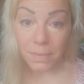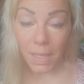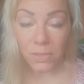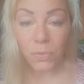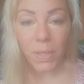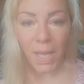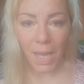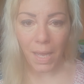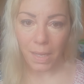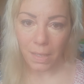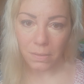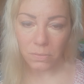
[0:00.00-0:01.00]
It's
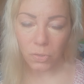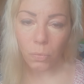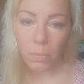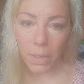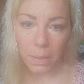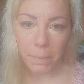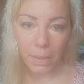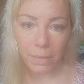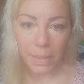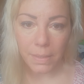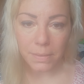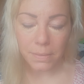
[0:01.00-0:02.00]
okay. Don't worry about
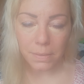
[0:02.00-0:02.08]
it.